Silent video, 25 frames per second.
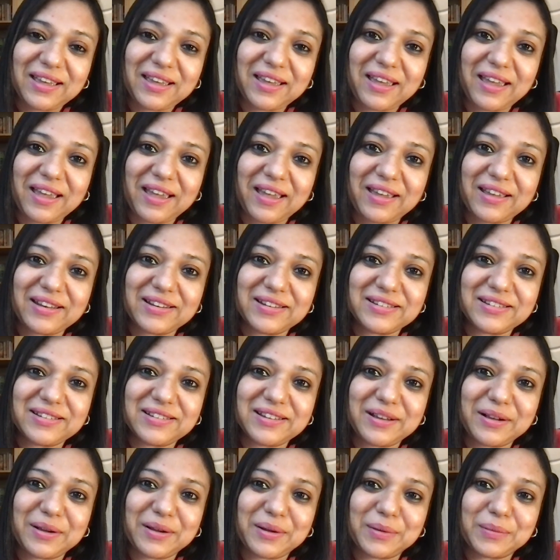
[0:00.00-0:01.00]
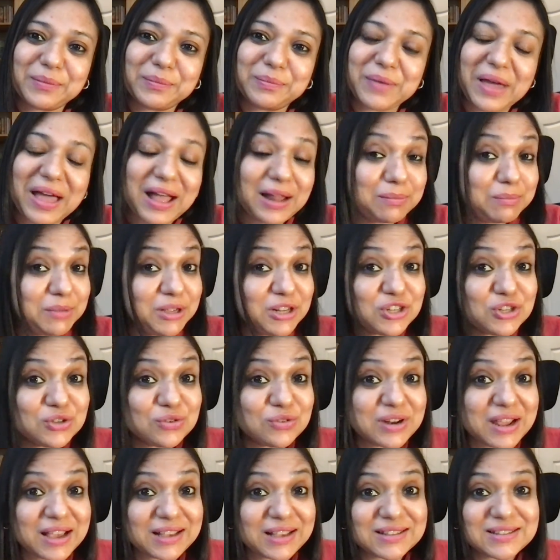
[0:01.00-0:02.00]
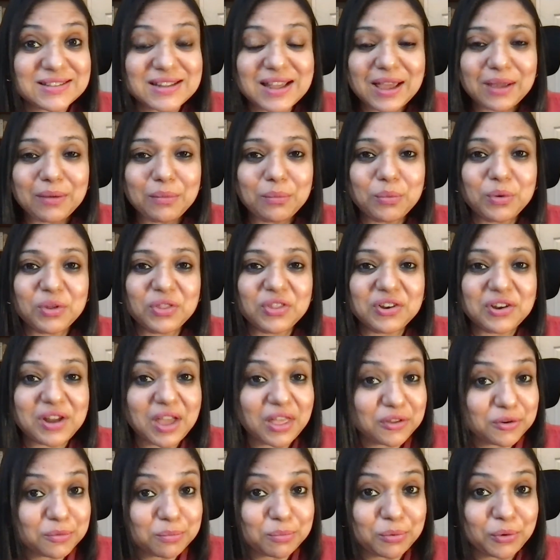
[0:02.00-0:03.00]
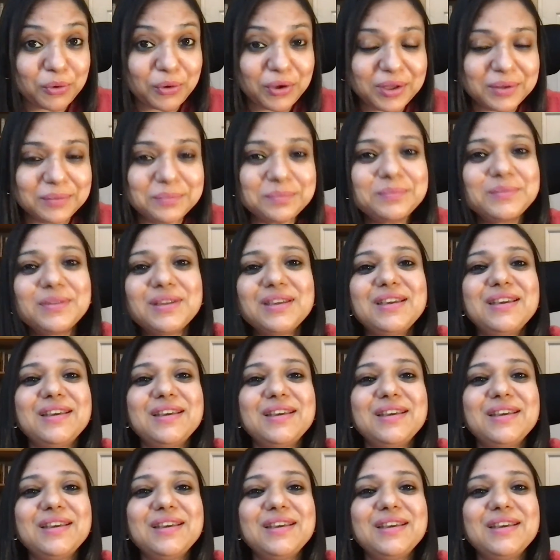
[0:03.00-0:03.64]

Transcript: And uh, I'll meet you next time with another poem.